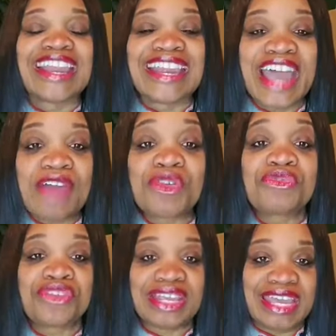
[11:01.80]
Never
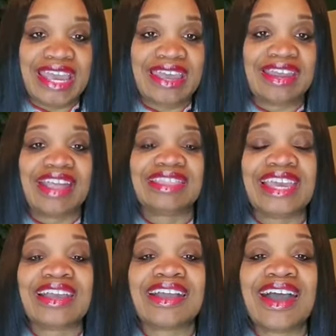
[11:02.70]
forget
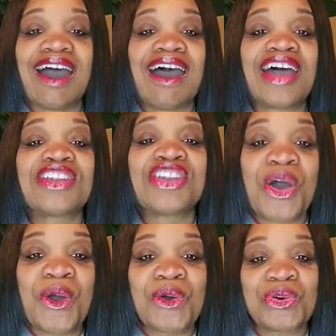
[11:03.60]
that God
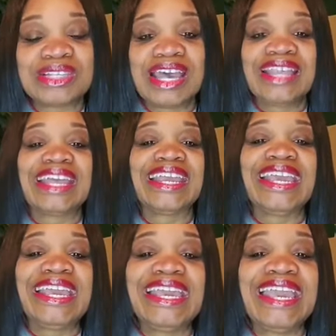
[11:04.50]
knows that
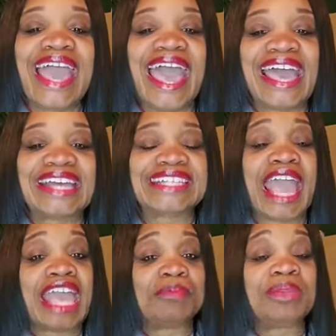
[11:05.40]
He has
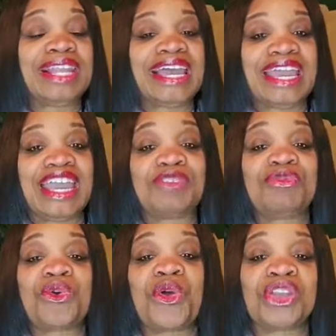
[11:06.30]
a plan
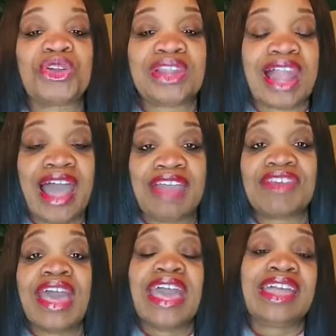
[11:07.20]
for your
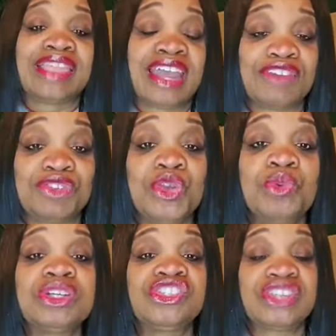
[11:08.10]
life, and that if
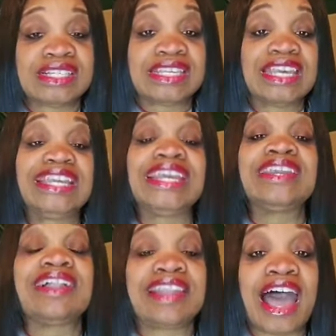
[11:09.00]
you would just get
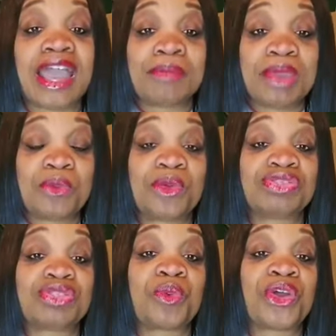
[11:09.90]
in alignment
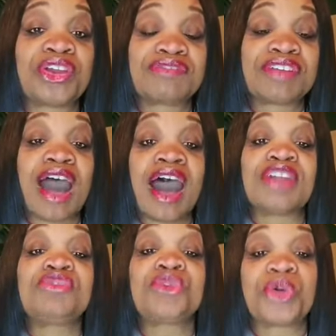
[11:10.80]
with the Word of
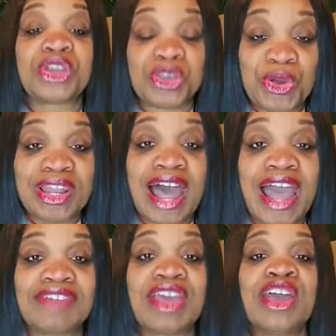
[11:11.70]
God for your
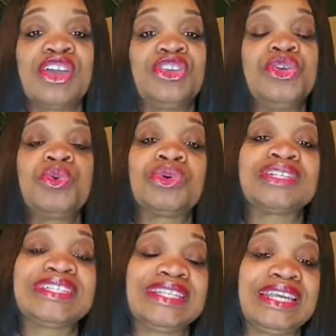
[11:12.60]
life, you will
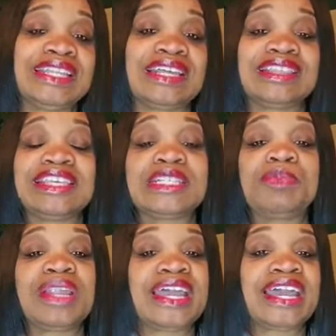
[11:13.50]
see that this
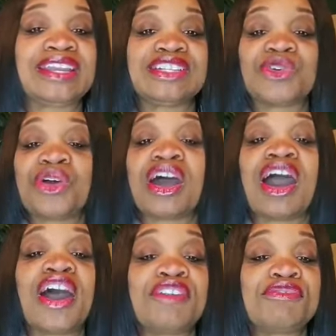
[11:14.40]
plan is going
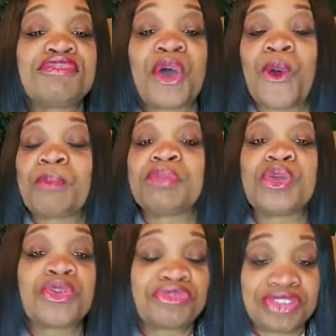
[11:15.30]
to unfold
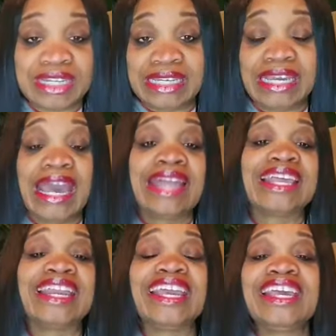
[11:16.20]
beautifully,
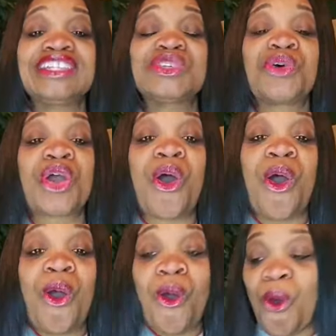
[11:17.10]
that it's going to
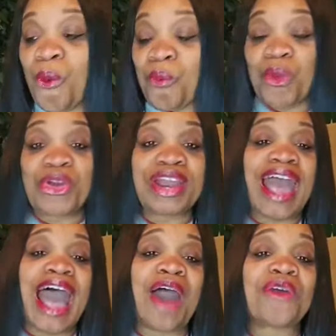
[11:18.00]
all work
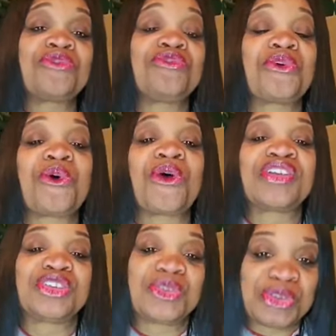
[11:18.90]
out
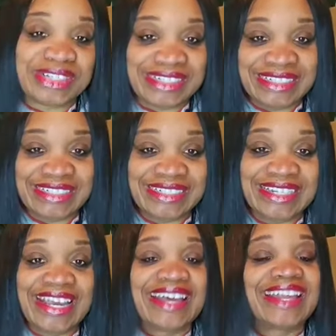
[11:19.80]
for your
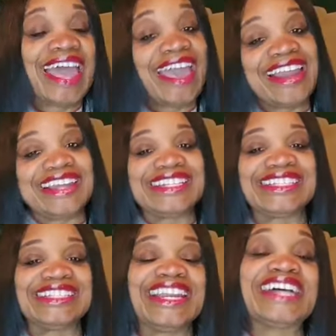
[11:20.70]
good. Hey,
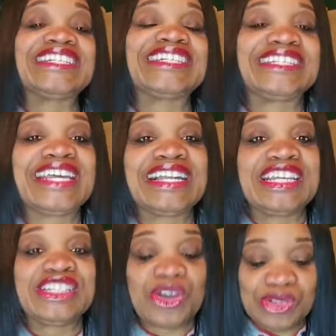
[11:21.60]
listen, that's the
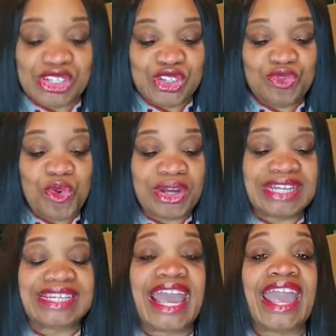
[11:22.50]
daily dosage for
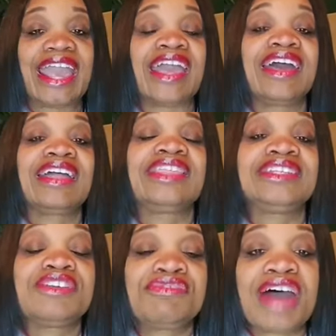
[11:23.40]
today,
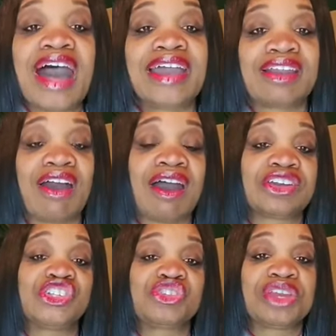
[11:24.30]
the divine
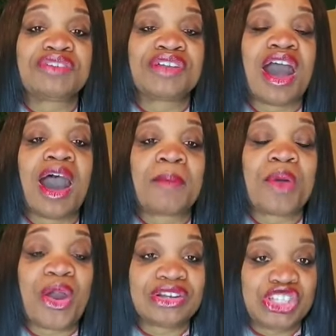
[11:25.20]
artistry of
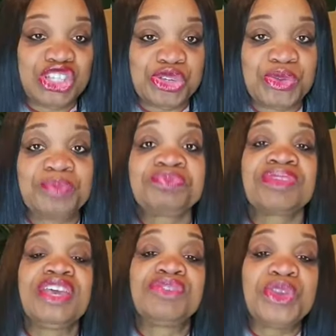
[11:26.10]
God part two.
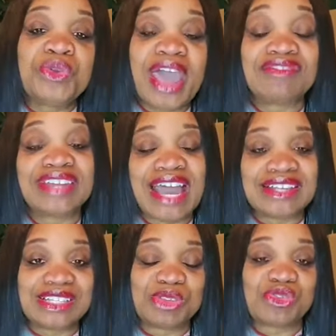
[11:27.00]
If you have
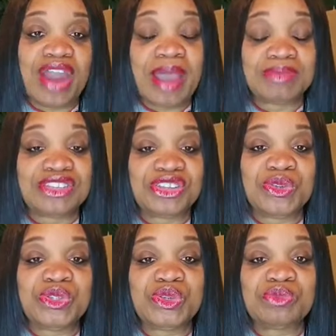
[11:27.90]
not subscribed to the
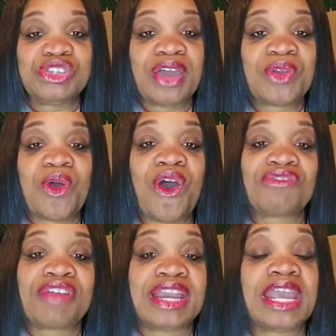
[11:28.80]
YouTube channel
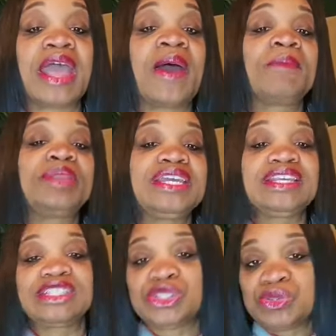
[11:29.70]
already,
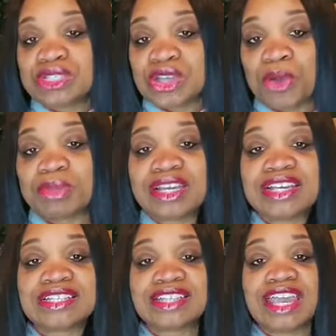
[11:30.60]
please do so
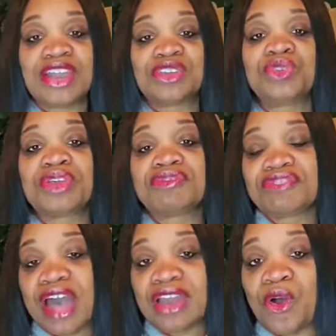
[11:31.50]
because there you can
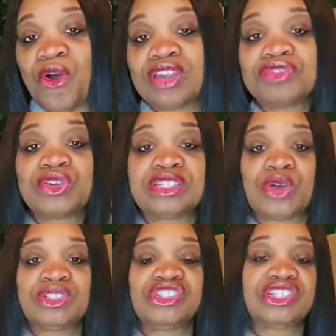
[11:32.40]
find all of your
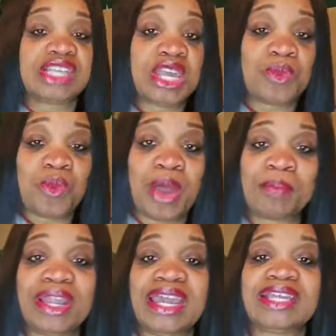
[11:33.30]
dosages in
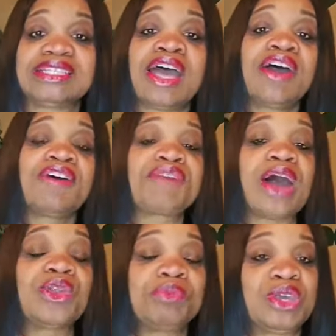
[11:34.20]
one place.
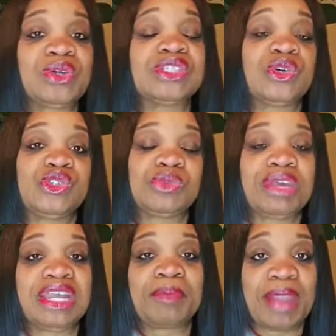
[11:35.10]
Follow me on social
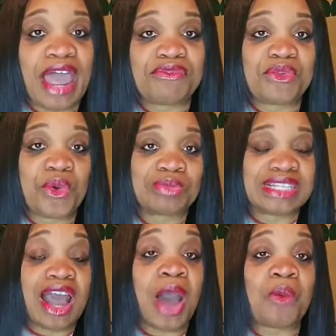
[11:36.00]
media
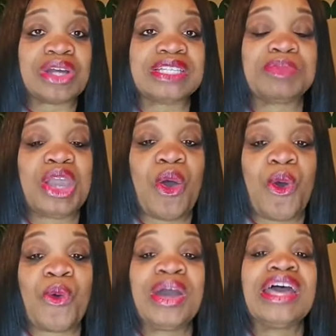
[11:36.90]
platforms, God Wants Me
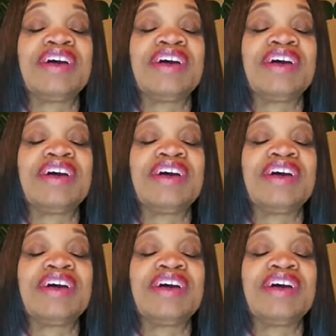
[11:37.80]
Whole.